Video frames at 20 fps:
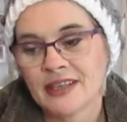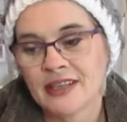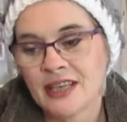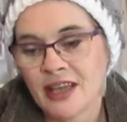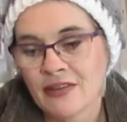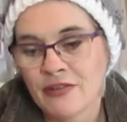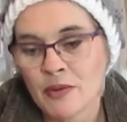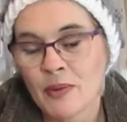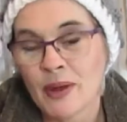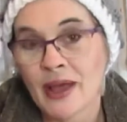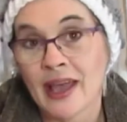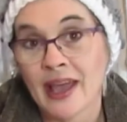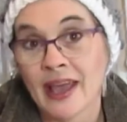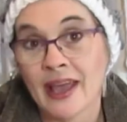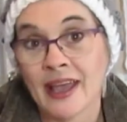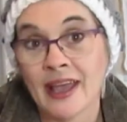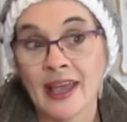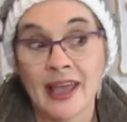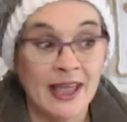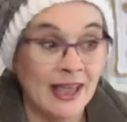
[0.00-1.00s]

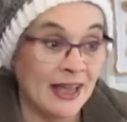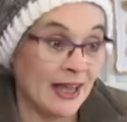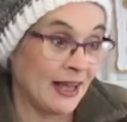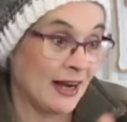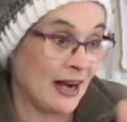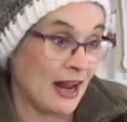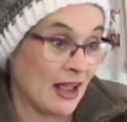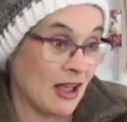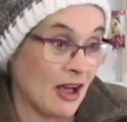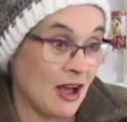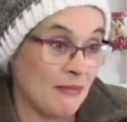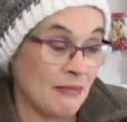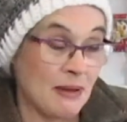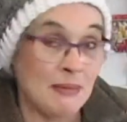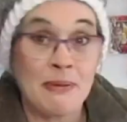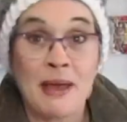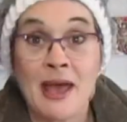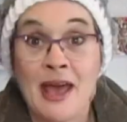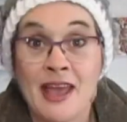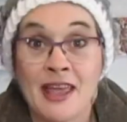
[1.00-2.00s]
giveaway and I got my
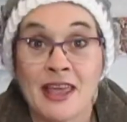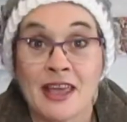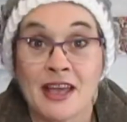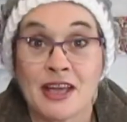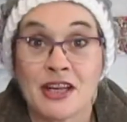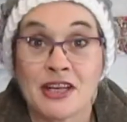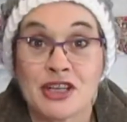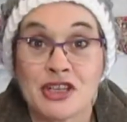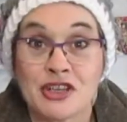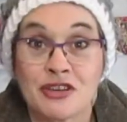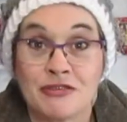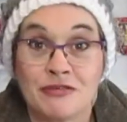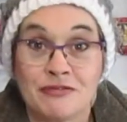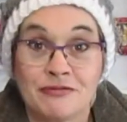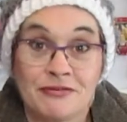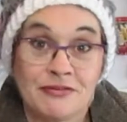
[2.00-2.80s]
package